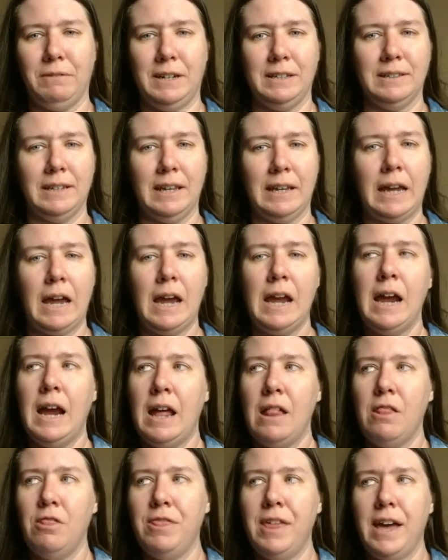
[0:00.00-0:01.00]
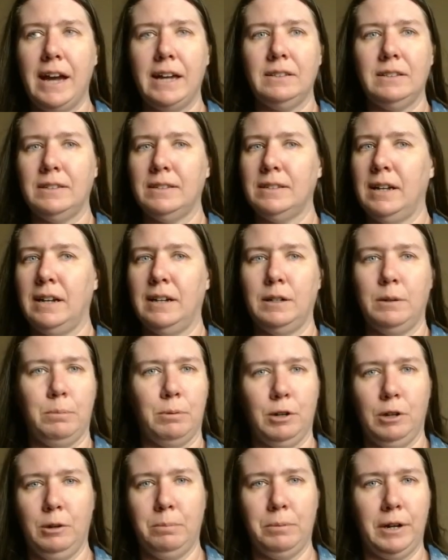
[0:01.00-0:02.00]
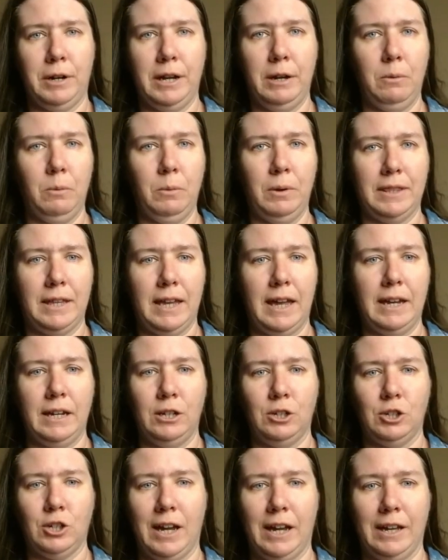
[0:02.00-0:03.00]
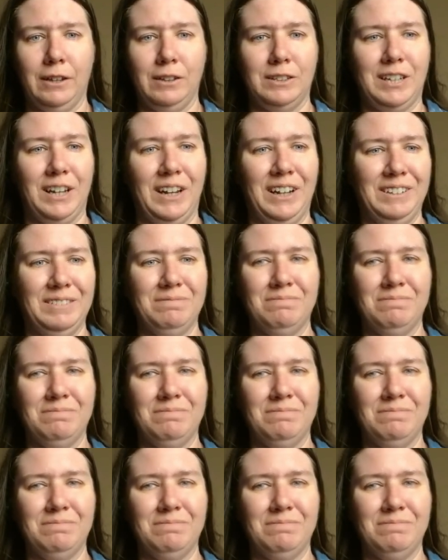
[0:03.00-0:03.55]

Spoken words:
And it's like, that's not appropriate with any child.